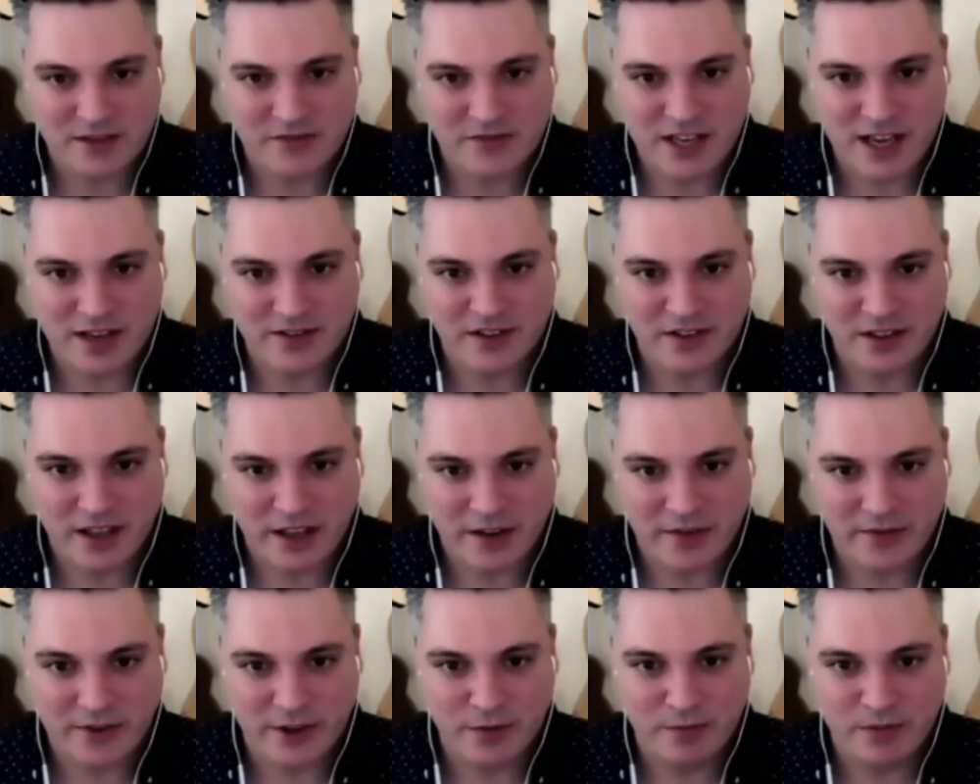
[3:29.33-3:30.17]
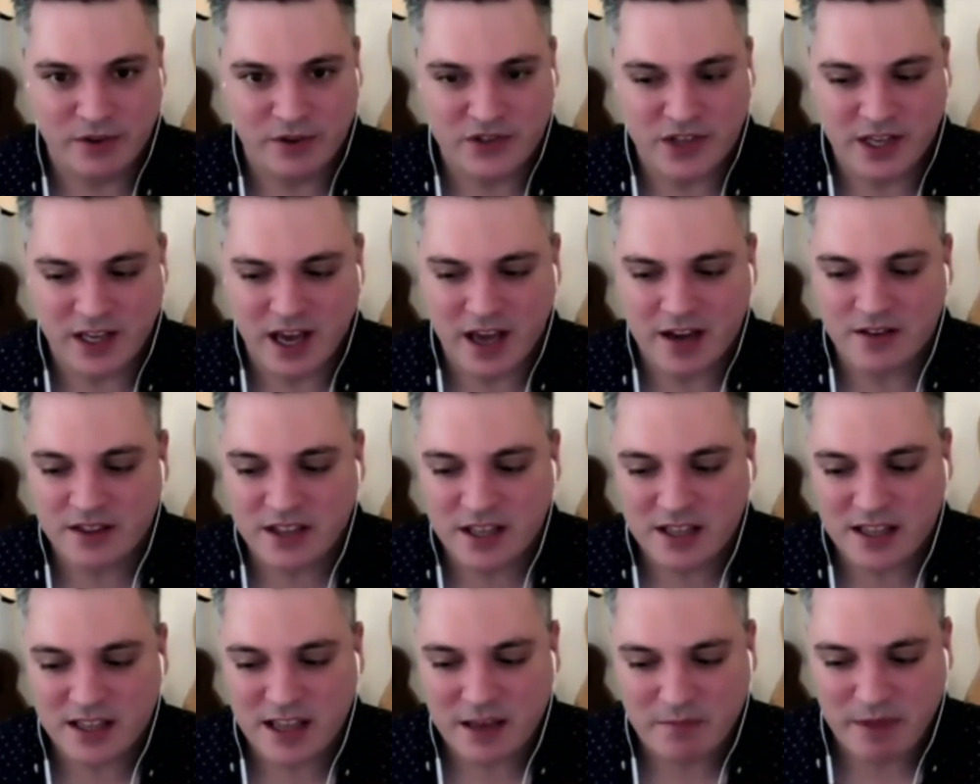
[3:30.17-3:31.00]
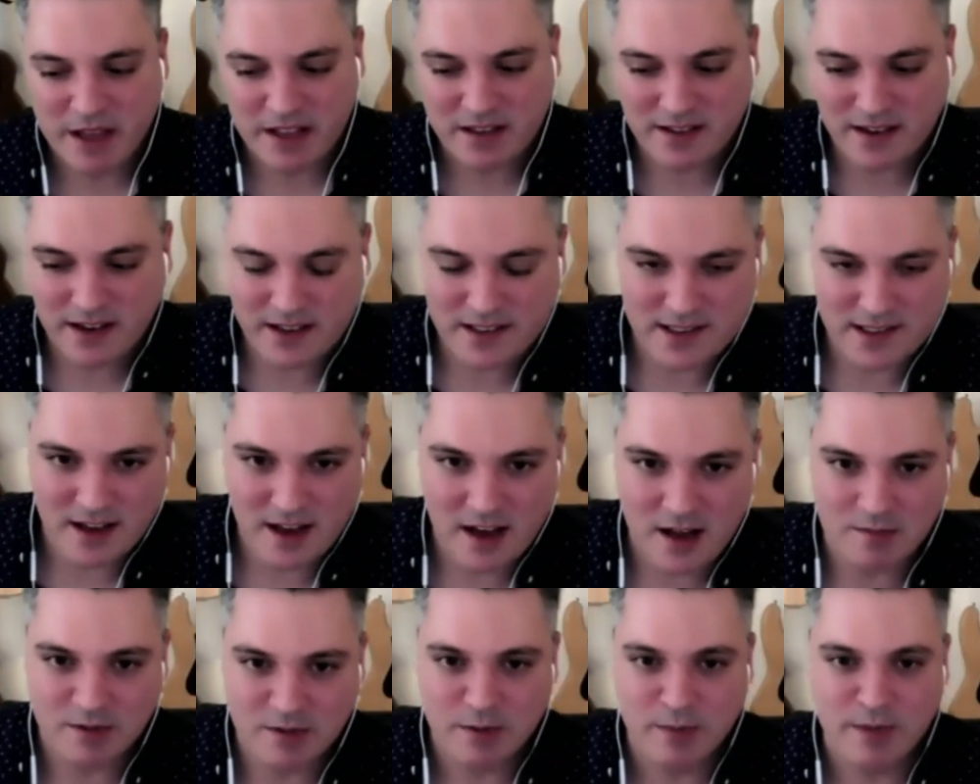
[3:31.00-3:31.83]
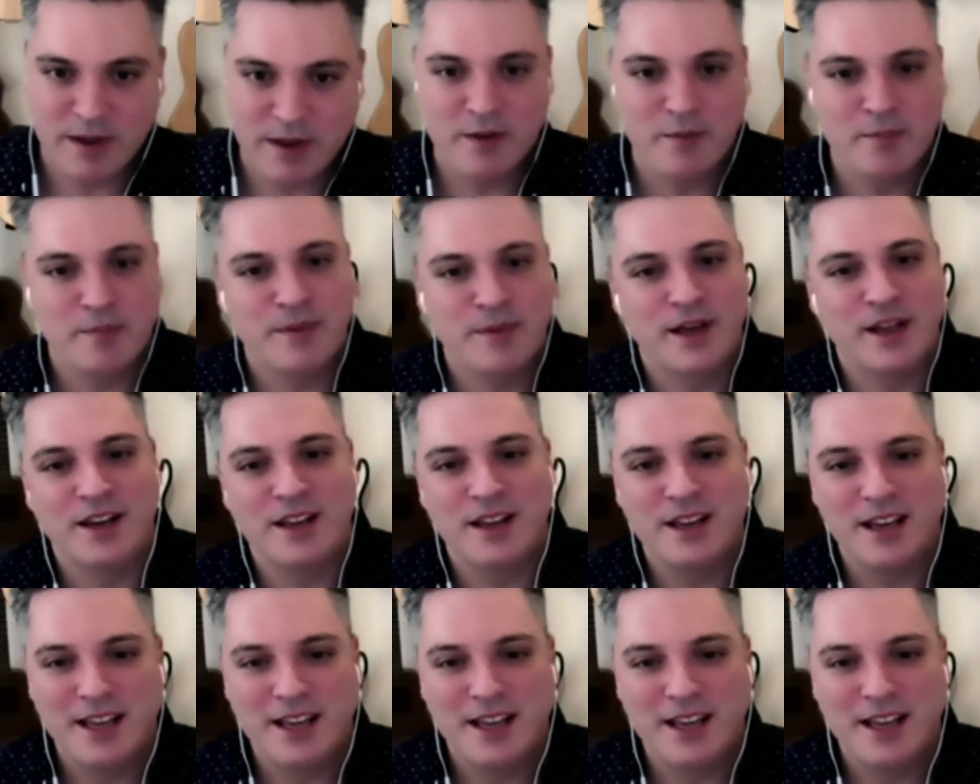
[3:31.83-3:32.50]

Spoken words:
sounded like film music. I don't think they meant it as a compliment, but